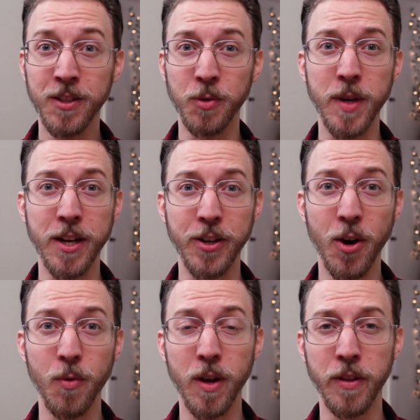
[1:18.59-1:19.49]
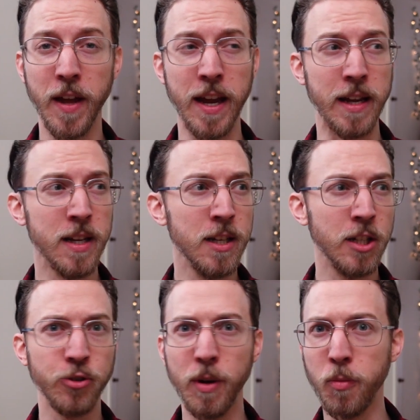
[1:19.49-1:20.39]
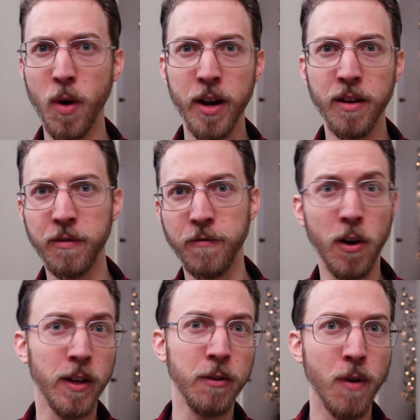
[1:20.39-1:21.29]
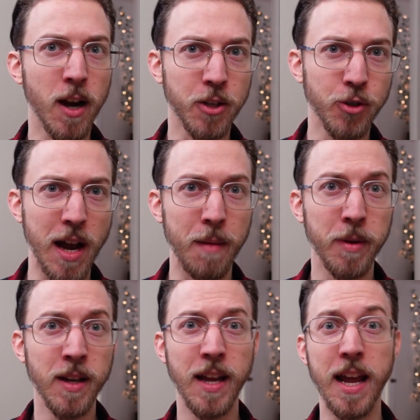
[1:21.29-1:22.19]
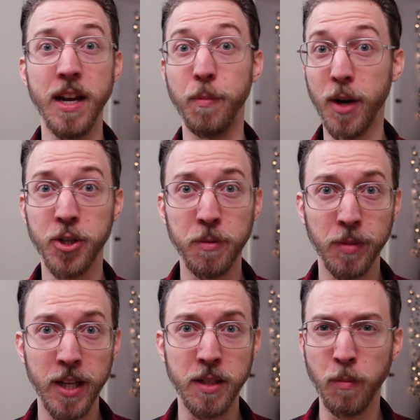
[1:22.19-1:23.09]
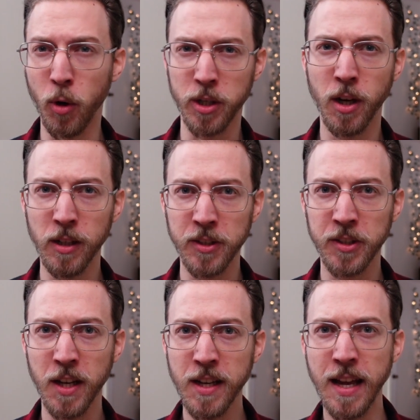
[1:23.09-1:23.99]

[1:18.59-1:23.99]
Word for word: so we can go with a tripwire, falling rock trap, and a pressure plate portcullis,